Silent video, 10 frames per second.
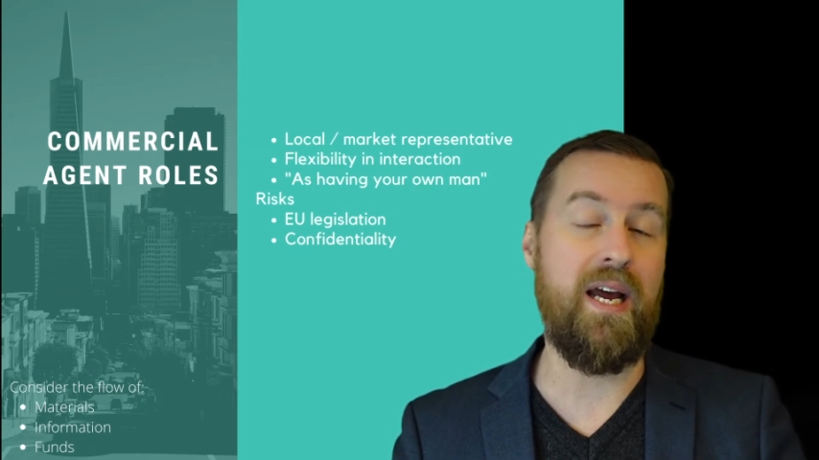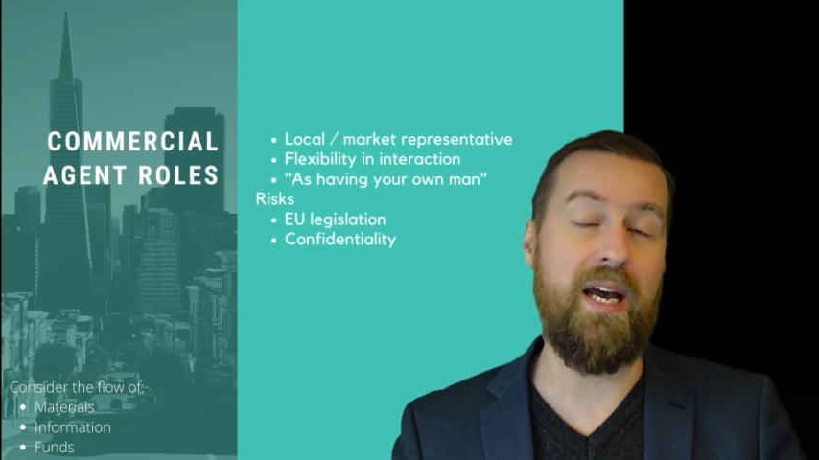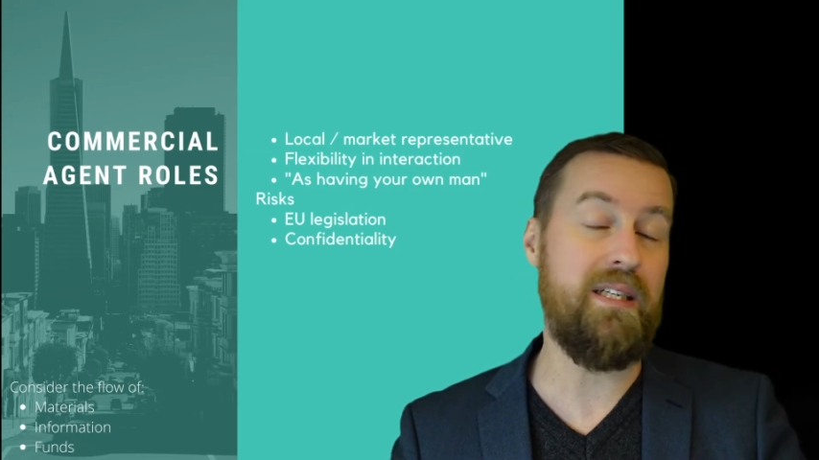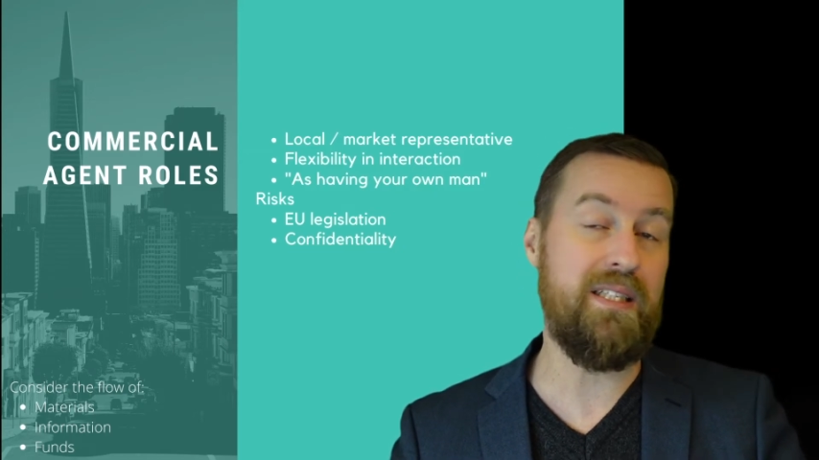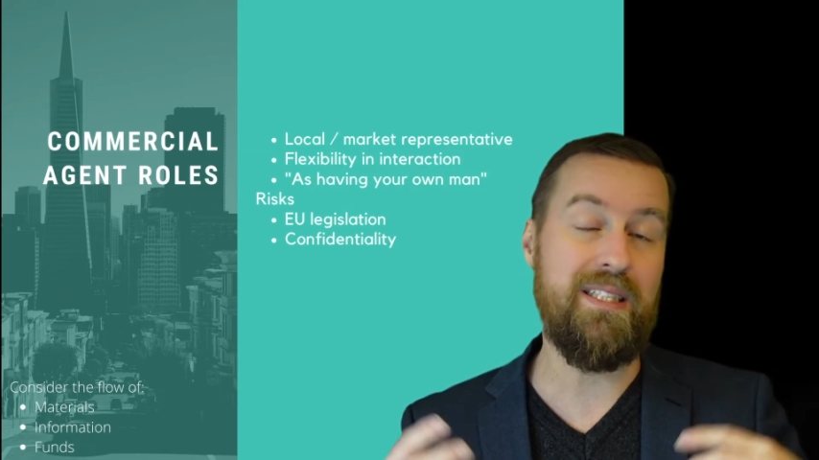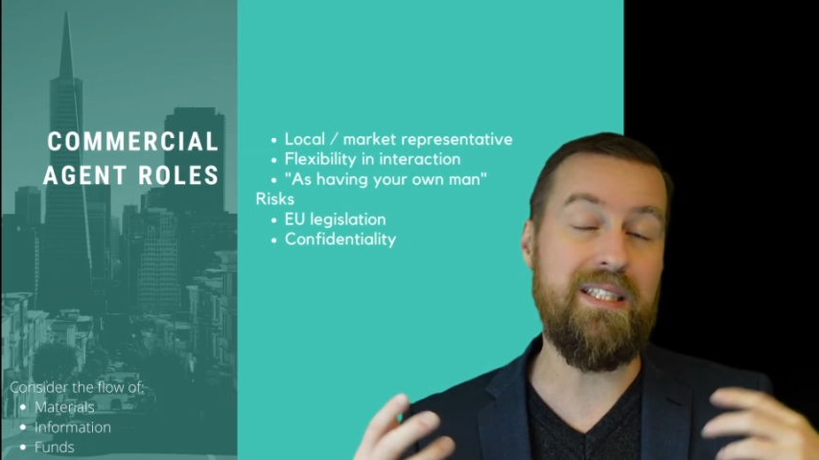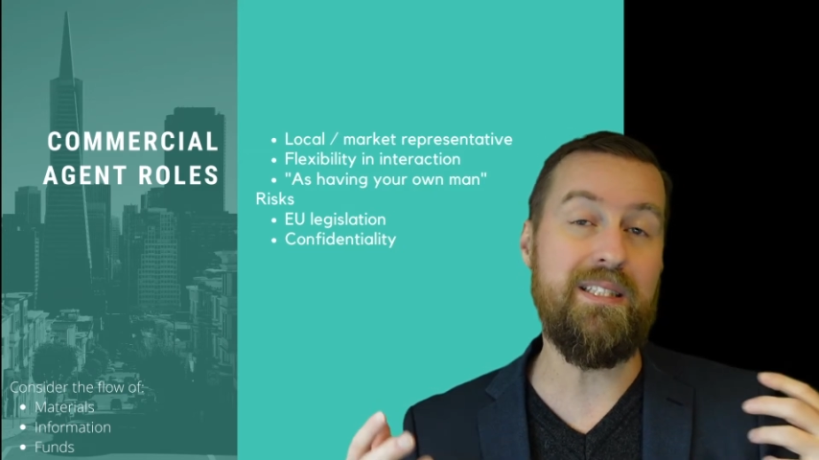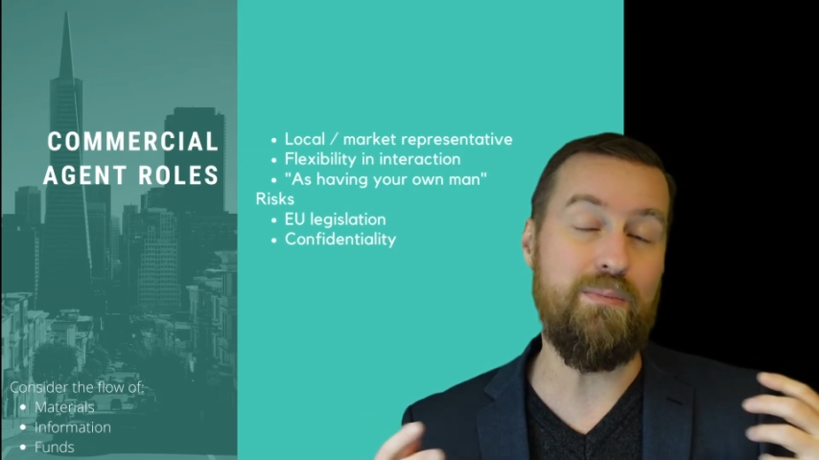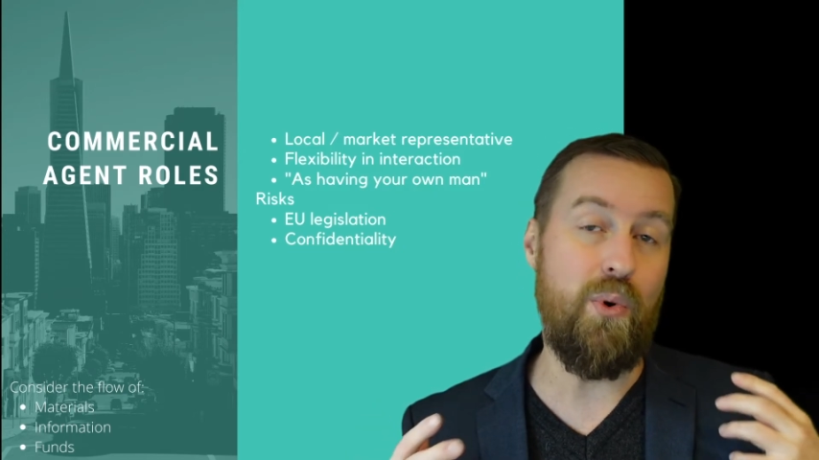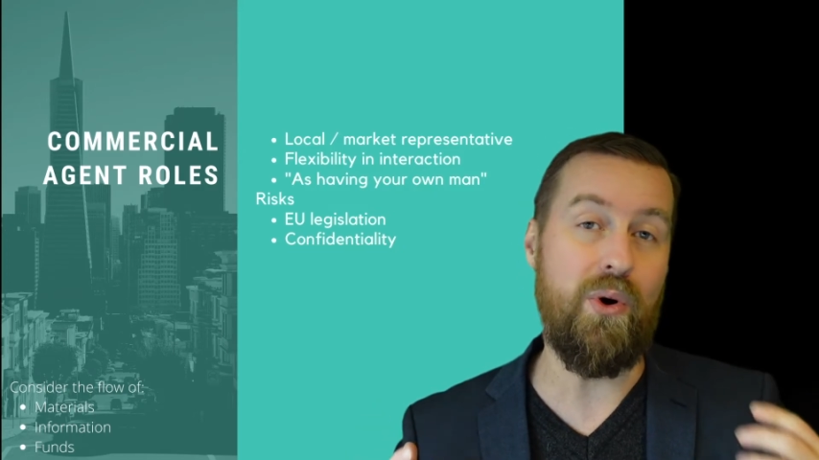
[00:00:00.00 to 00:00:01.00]
and it
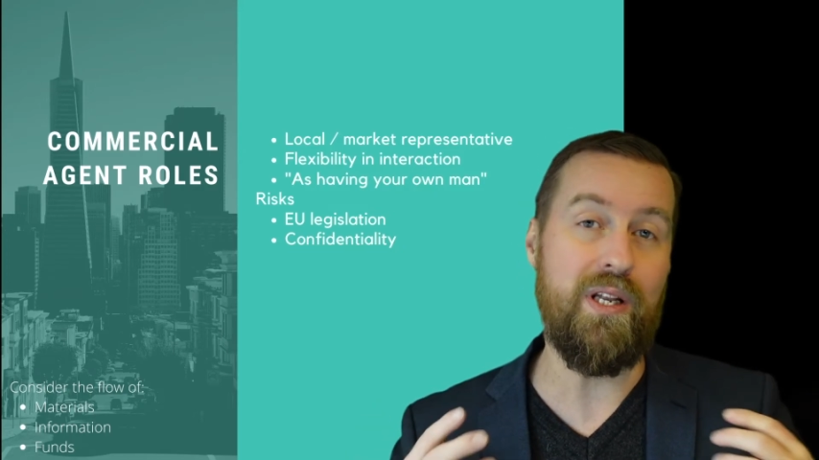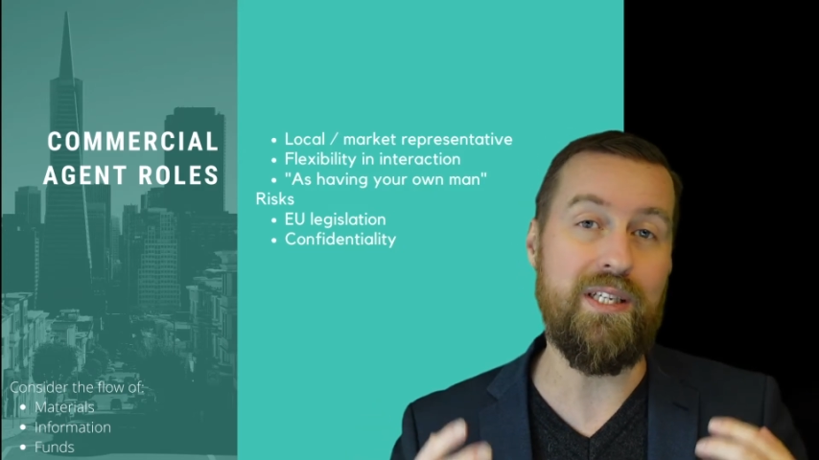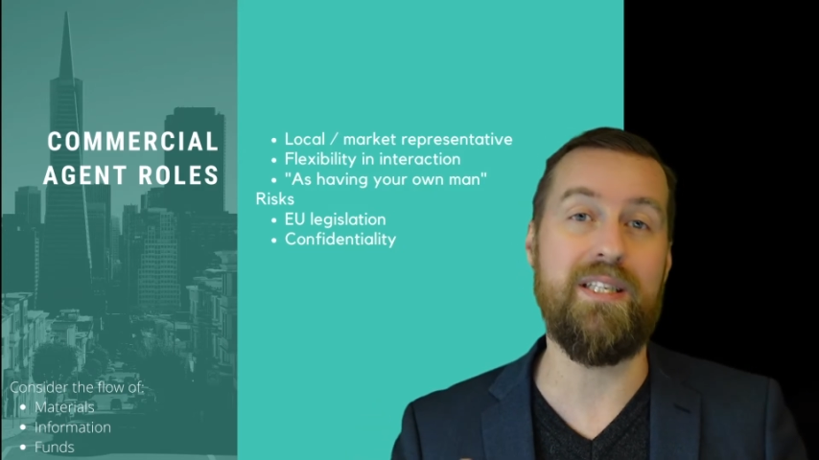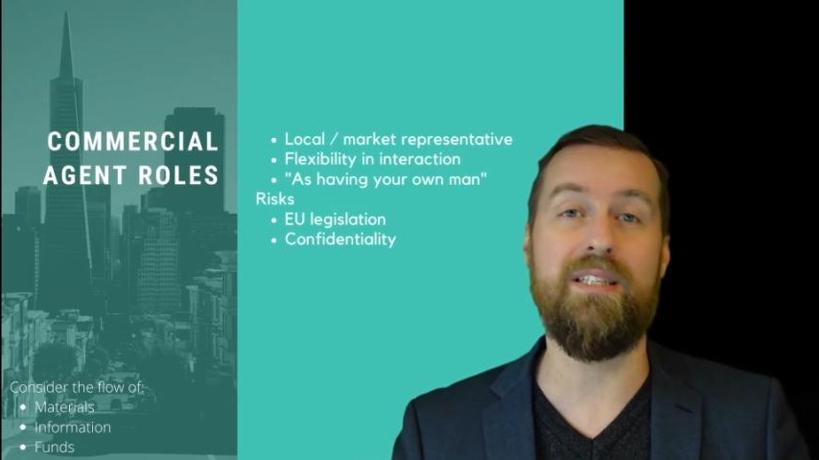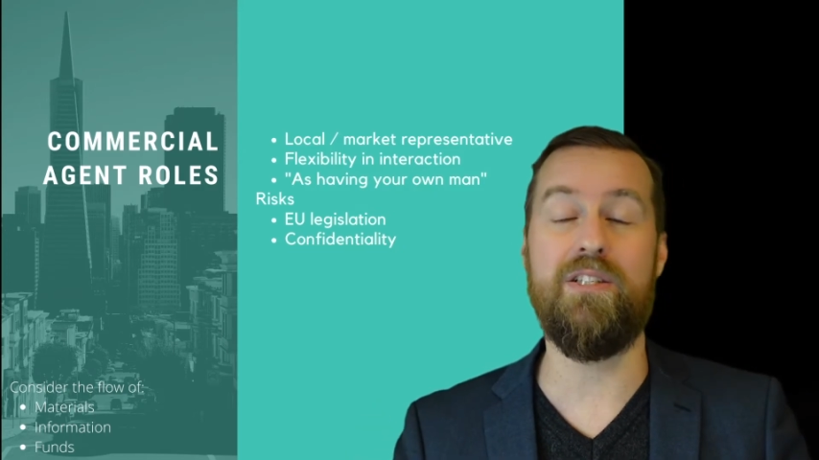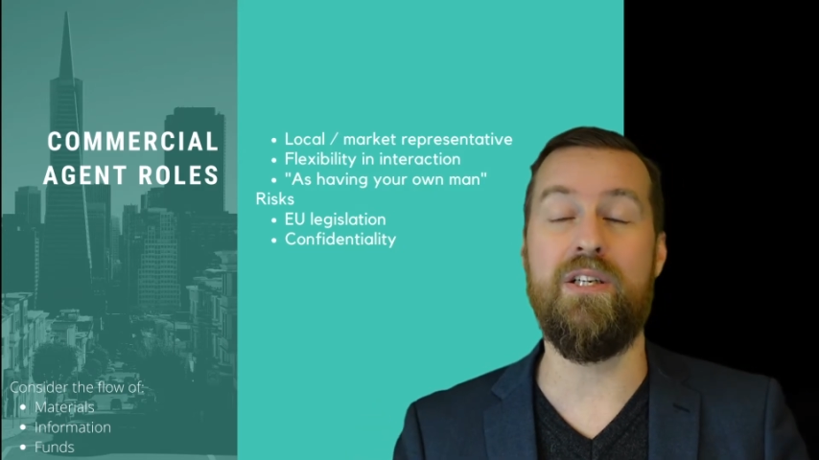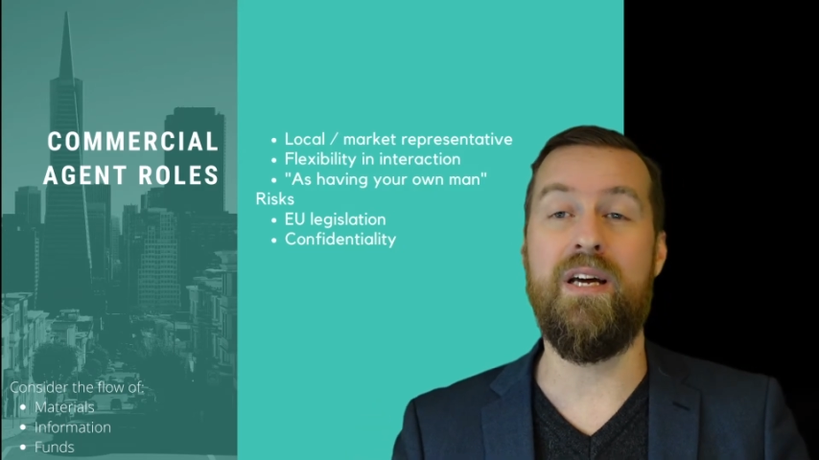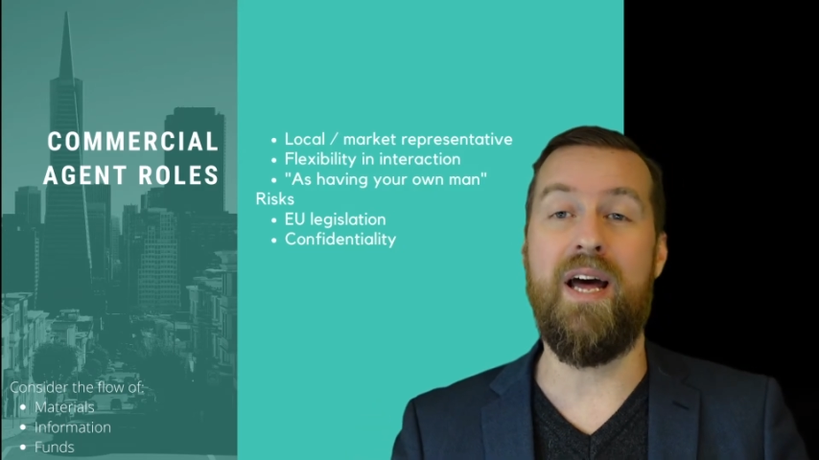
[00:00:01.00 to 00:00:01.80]
is more or less as